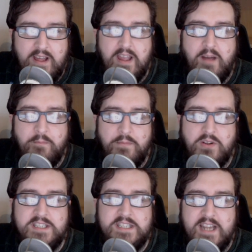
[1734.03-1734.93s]

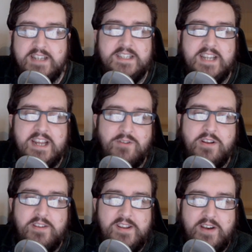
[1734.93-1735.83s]
not, as I say, I'm not
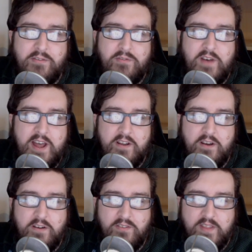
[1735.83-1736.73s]
necessarily a fan
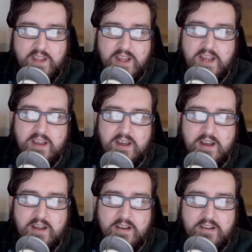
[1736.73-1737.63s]
of the
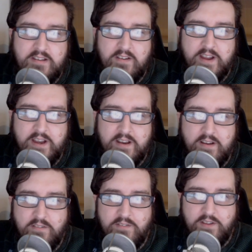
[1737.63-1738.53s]
design
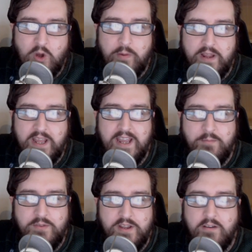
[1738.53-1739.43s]
of the Goblin King
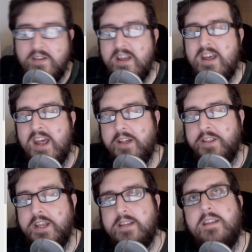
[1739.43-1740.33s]
himself. I
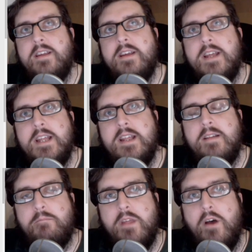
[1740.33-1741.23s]
think
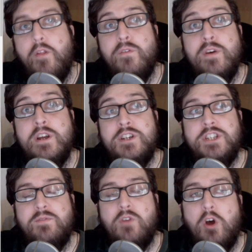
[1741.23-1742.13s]
other
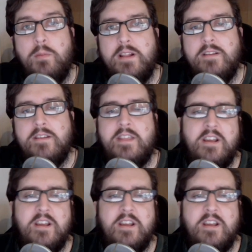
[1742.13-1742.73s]
versions of goblins that are